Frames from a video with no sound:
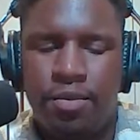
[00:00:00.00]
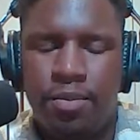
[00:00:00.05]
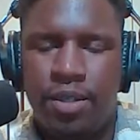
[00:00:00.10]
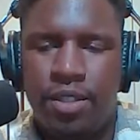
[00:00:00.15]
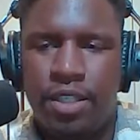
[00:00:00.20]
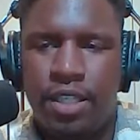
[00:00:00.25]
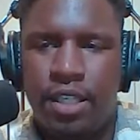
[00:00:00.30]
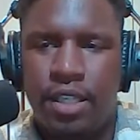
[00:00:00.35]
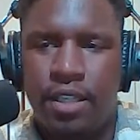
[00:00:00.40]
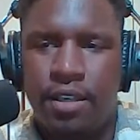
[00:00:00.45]

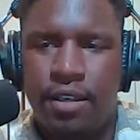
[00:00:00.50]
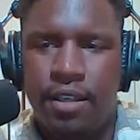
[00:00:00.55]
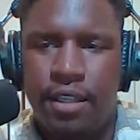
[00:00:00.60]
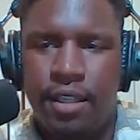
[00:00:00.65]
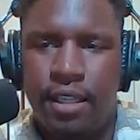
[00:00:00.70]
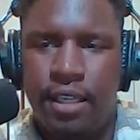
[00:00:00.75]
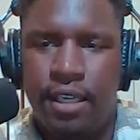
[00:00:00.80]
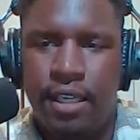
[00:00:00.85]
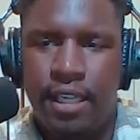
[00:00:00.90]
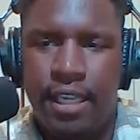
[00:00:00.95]

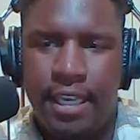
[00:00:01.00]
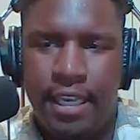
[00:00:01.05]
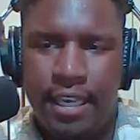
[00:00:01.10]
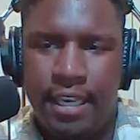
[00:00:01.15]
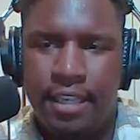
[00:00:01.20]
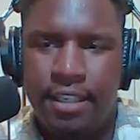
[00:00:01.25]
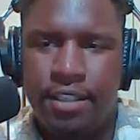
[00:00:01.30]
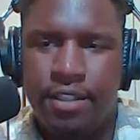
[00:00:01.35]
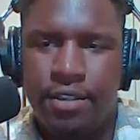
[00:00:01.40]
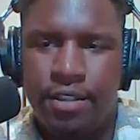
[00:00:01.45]
particularly
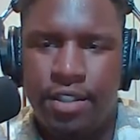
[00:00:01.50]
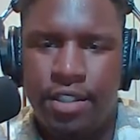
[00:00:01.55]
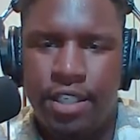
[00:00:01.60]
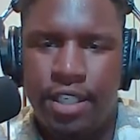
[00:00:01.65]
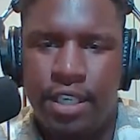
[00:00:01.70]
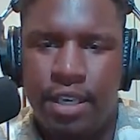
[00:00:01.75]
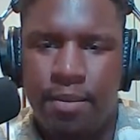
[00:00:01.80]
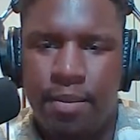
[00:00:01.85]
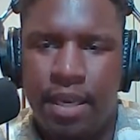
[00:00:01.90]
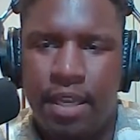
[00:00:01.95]

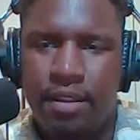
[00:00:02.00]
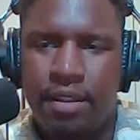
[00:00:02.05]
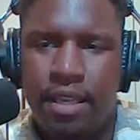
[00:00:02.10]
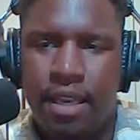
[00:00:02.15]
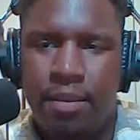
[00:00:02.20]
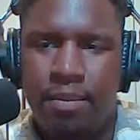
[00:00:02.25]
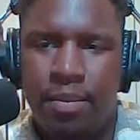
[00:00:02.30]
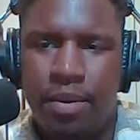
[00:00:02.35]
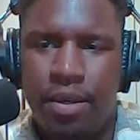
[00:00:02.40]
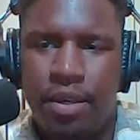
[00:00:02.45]
interesting about
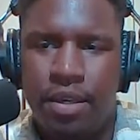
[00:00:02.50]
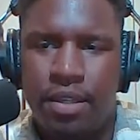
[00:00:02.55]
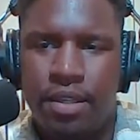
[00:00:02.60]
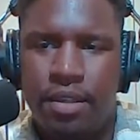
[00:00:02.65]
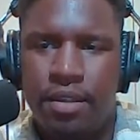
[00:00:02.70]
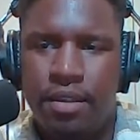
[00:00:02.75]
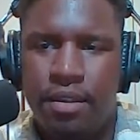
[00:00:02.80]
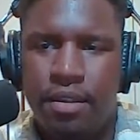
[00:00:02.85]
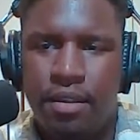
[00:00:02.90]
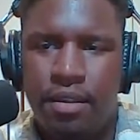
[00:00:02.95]
that book?